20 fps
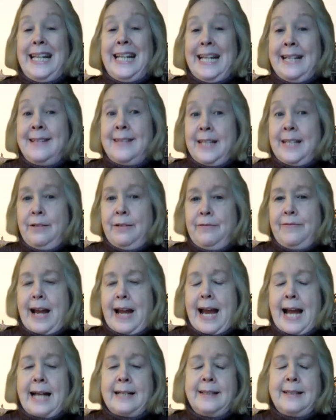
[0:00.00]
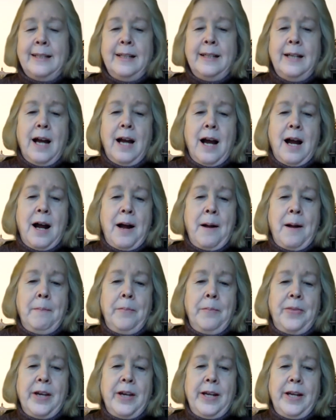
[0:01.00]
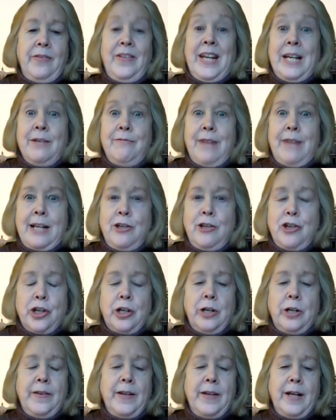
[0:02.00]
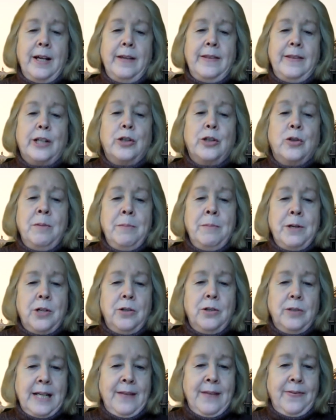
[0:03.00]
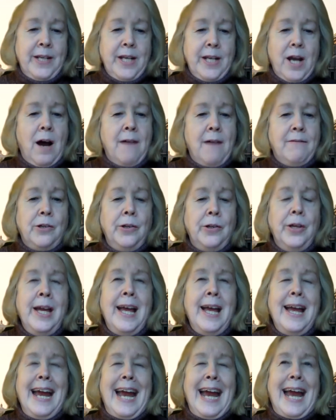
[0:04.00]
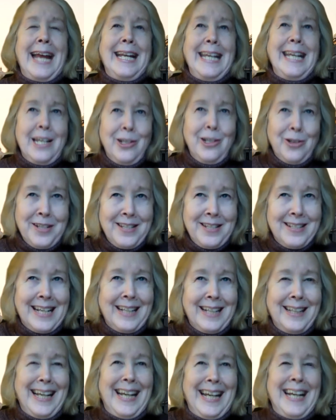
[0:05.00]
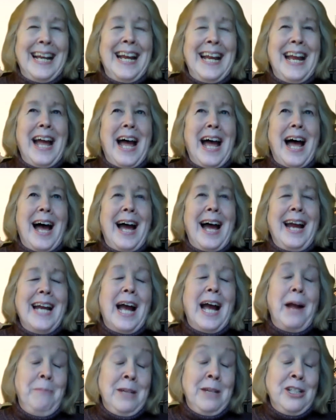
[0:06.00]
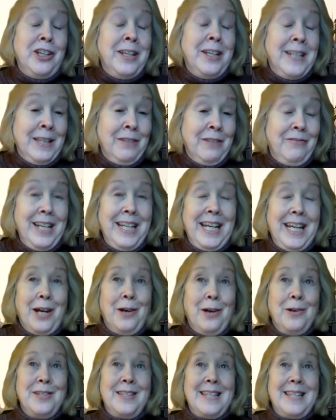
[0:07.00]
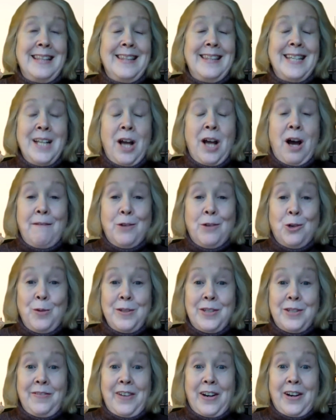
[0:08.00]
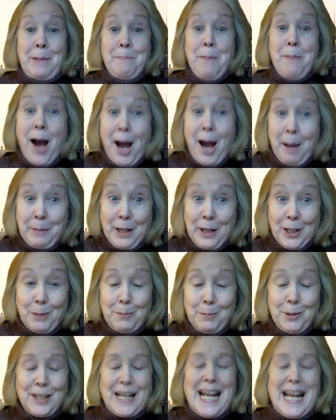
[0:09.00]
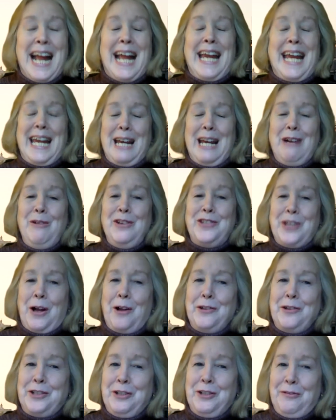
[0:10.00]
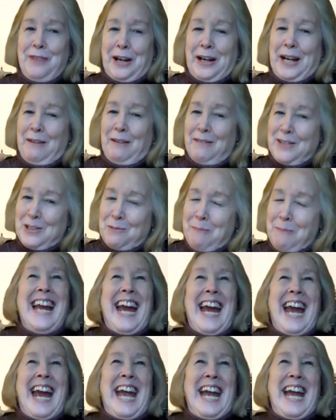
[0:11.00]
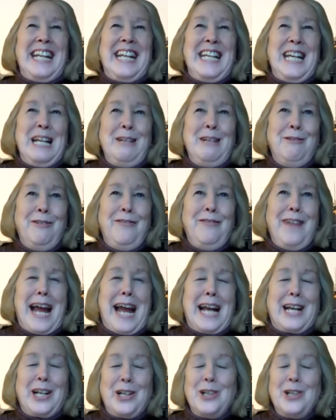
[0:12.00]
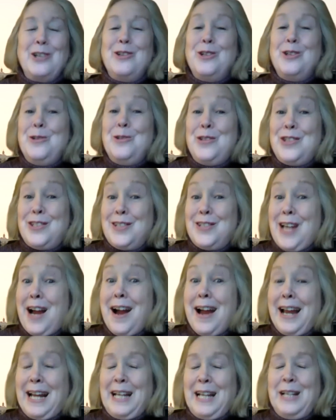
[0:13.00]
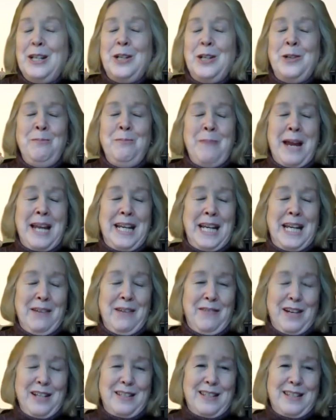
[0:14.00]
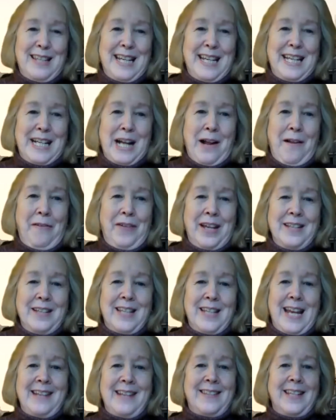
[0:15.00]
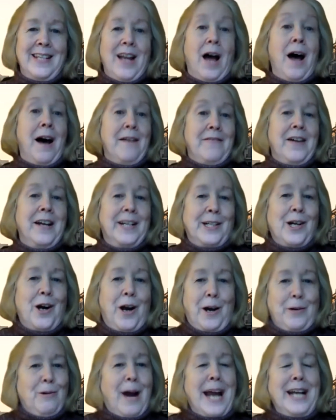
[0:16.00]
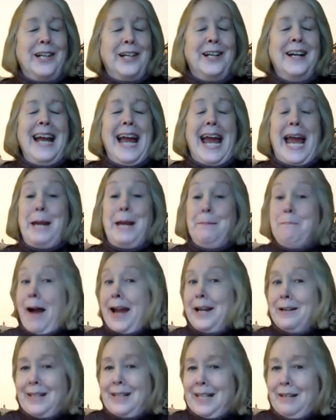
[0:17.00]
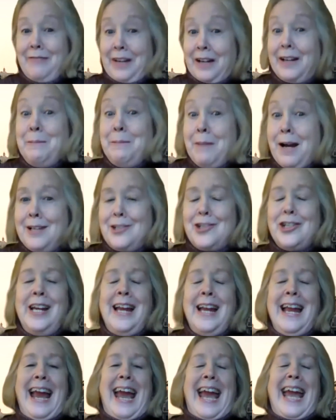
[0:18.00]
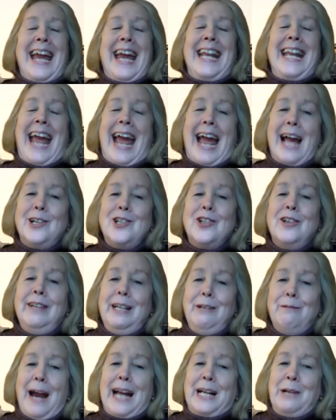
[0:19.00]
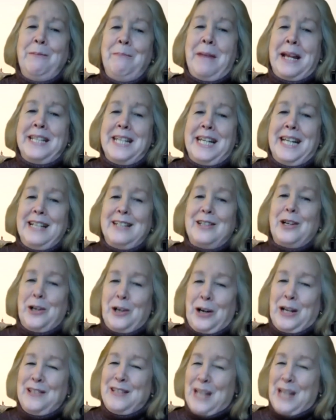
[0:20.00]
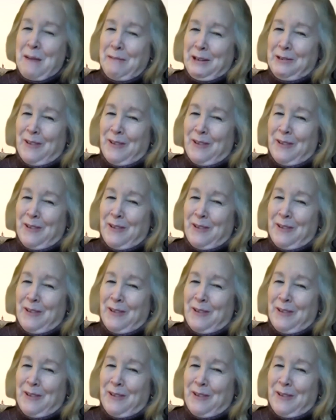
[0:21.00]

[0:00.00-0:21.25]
is in fact the avenger, the criminal in the novel. And interestingly, I mentioned in the videos that the novel was a very popular book. It was also very respected. And in fact, Gertrude Stein, who many of us think of as an avant-garde writer, admired it very much and actually recommended it to Ernest Hemingway,